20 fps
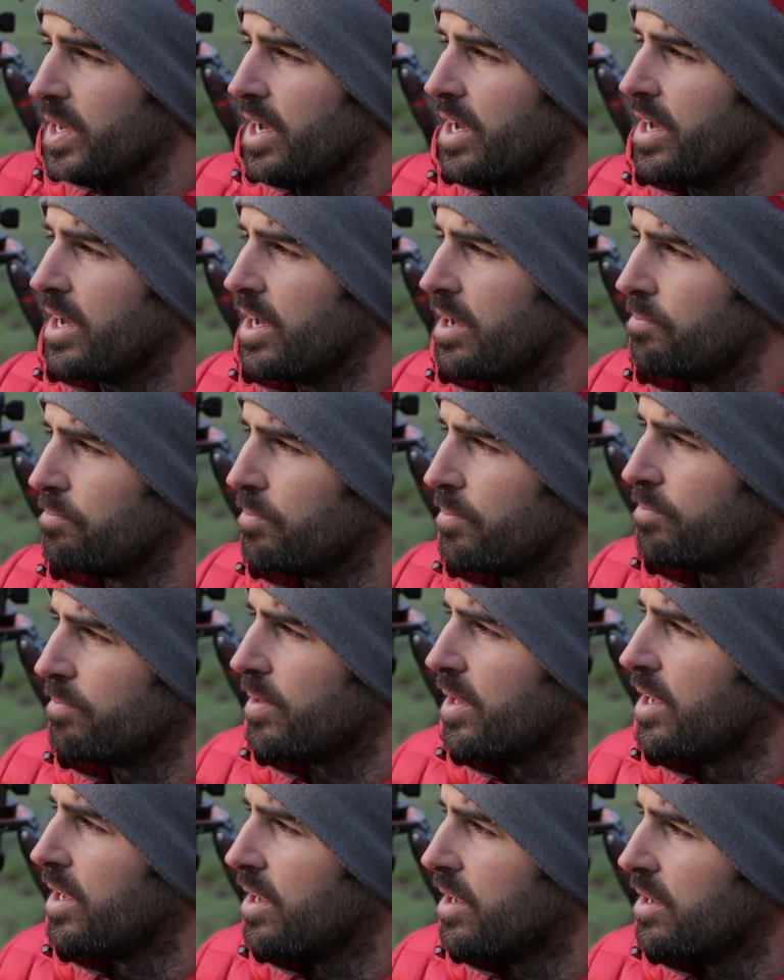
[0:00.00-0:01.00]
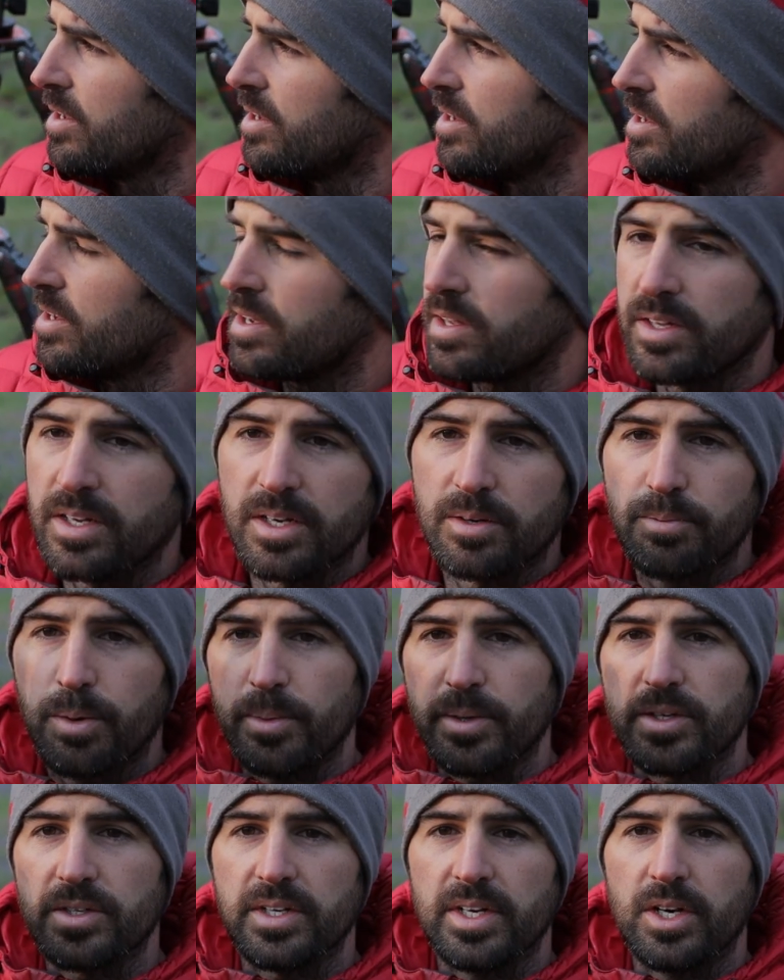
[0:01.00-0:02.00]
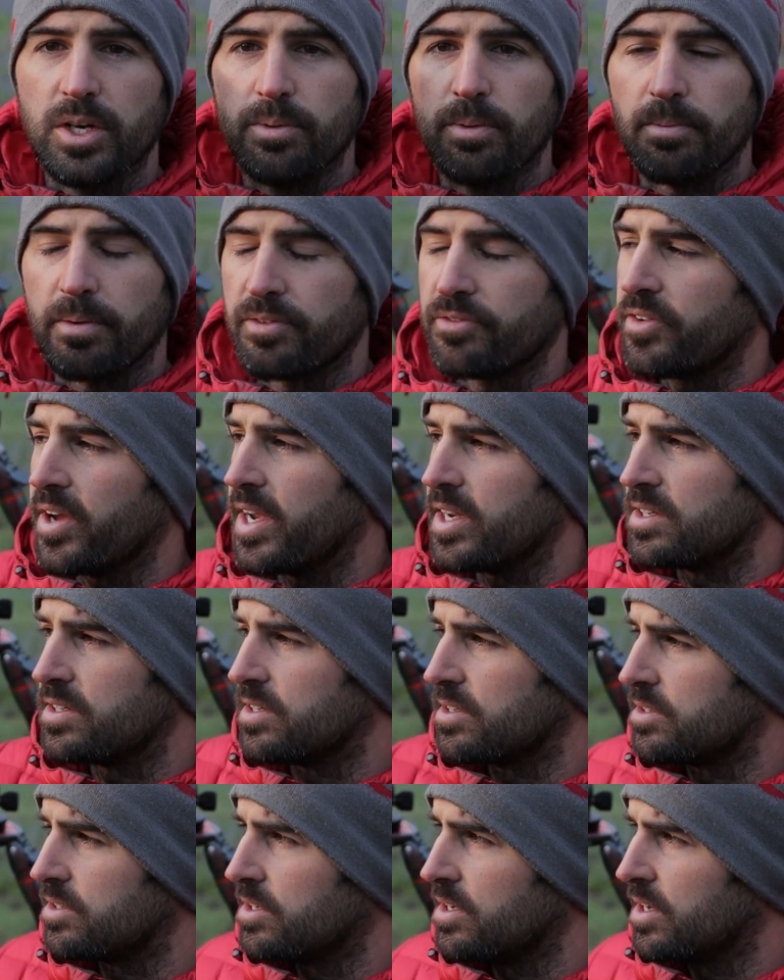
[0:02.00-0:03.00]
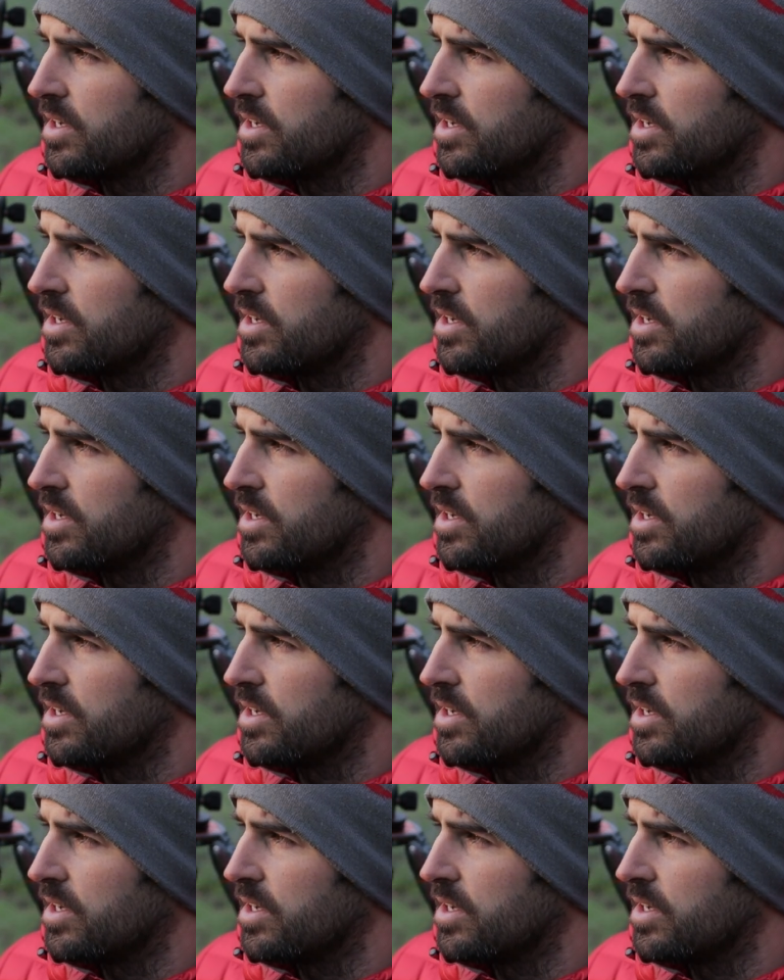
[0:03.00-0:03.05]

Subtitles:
You can probably see a little bit of my face.